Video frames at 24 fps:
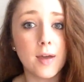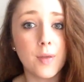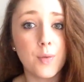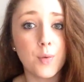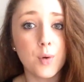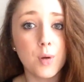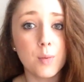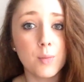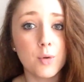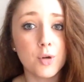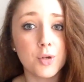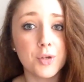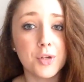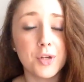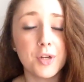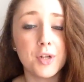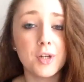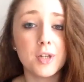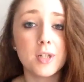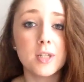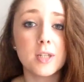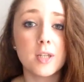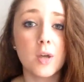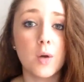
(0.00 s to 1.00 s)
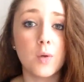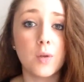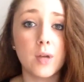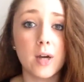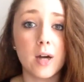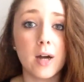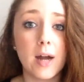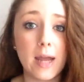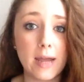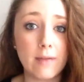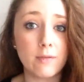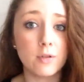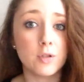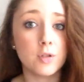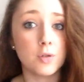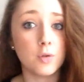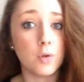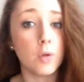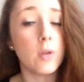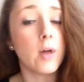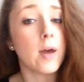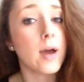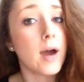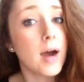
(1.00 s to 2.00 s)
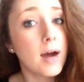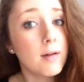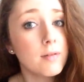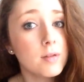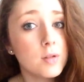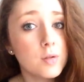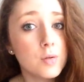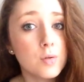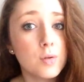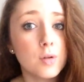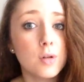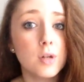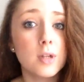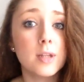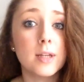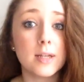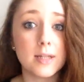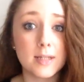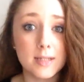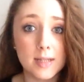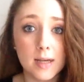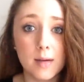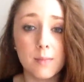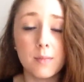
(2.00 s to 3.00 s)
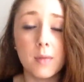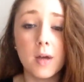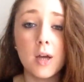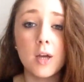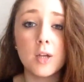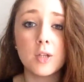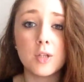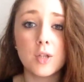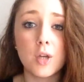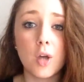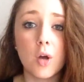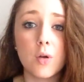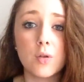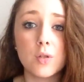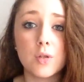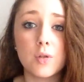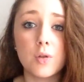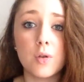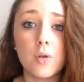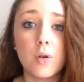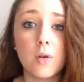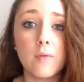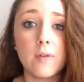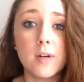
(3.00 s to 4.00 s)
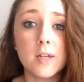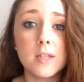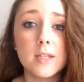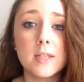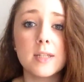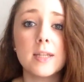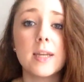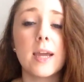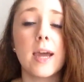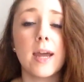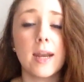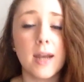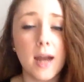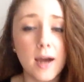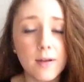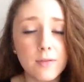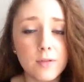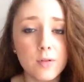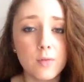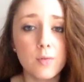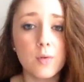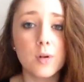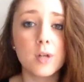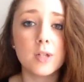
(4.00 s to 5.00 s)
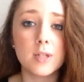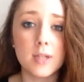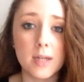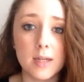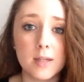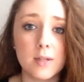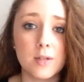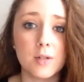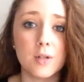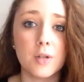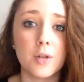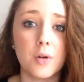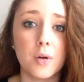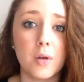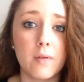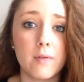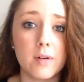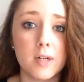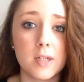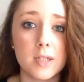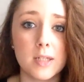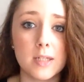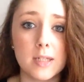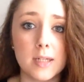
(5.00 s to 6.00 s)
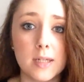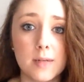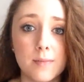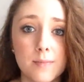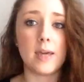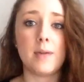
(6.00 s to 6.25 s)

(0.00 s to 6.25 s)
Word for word: 3 more years, so they are able to do the Abitur, the exam to go into university, and afterwards enter university.